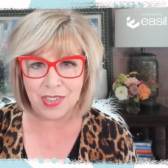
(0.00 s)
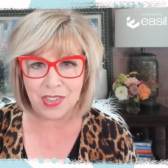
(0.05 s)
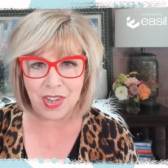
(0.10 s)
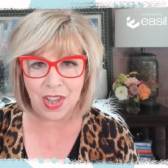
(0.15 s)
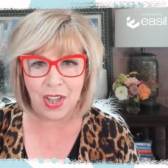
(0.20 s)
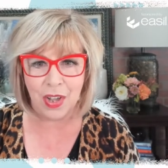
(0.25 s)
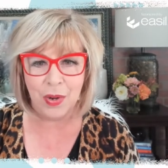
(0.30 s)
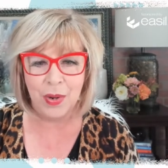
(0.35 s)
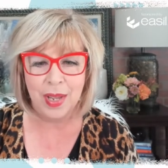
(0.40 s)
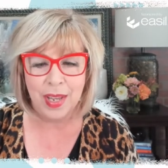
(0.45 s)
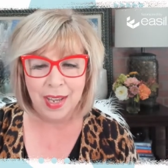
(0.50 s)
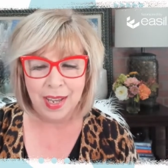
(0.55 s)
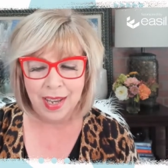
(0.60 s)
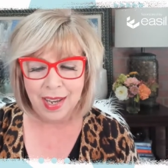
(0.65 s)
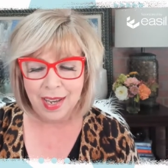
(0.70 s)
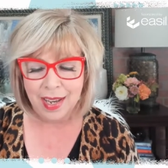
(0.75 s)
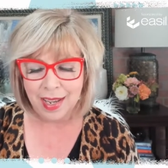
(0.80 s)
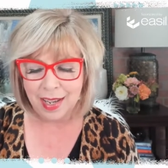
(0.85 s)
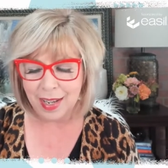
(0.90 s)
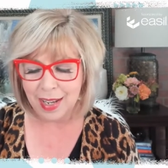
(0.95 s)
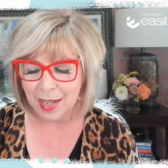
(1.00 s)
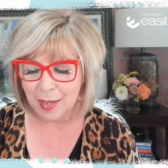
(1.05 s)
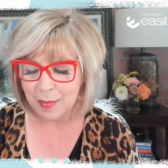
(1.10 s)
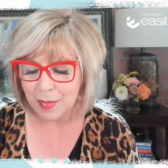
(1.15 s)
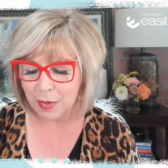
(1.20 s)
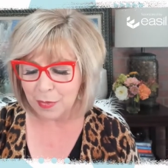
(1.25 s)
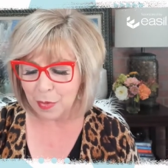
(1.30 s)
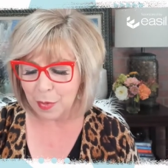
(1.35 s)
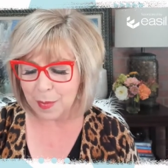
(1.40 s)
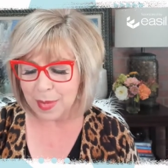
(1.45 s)
So
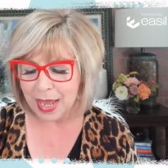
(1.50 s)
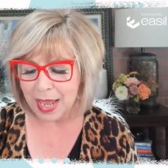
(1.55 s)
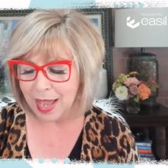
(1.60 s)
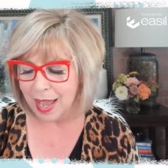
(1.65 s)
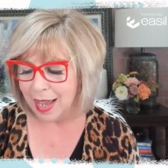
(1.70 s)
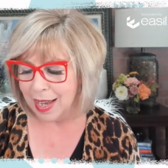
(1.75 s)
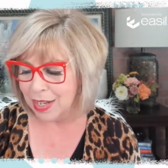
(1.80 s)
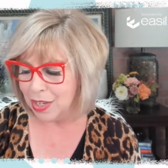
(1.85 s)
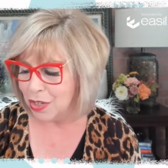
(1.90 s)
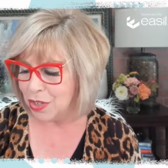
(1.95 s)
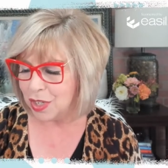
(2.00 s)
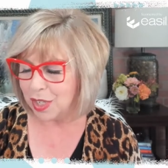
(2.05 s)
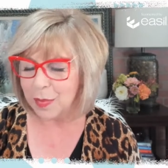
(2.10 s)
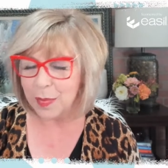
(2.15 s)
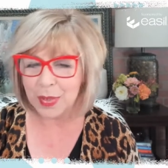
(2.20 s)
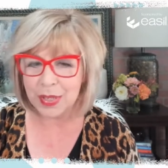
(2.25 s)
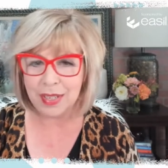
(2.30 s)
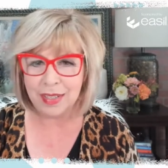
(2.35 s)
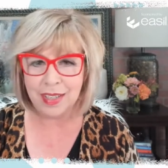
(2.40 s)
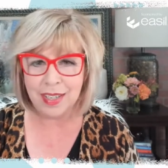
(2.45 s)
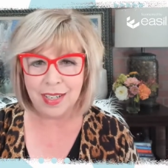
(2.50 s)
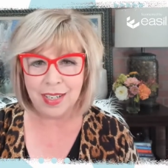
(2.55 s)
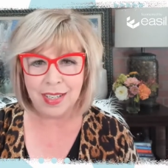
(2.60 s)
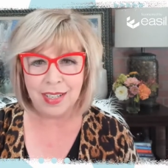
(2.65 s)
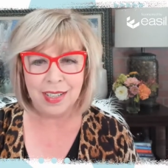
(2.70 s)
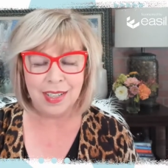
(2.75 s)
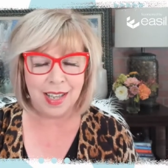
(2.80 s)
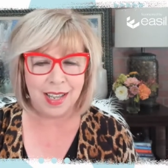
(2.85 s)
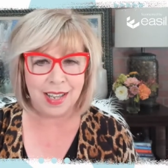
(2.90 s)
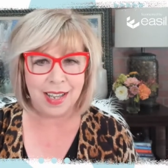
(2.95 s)
for me, I usually put a
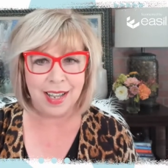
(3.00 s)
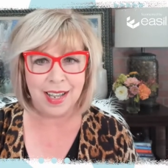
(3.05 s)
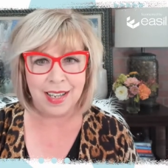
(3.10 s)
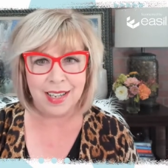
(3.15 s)
little